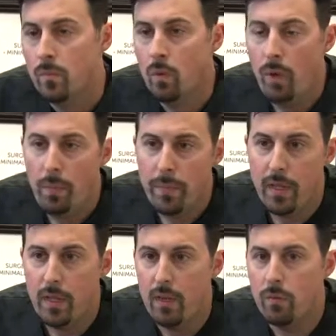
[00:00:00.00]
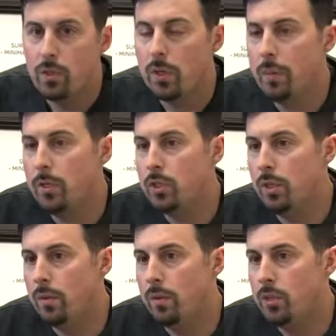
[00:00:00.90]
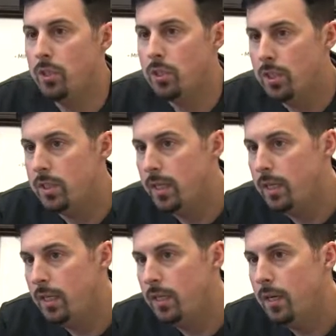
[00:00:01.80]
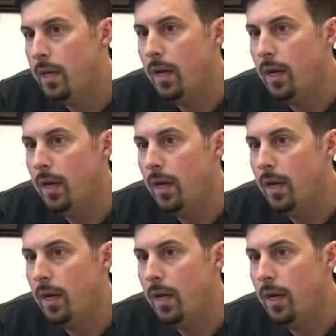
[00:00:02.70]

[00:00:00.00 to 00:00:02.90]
Well, if we're talking about just the technique,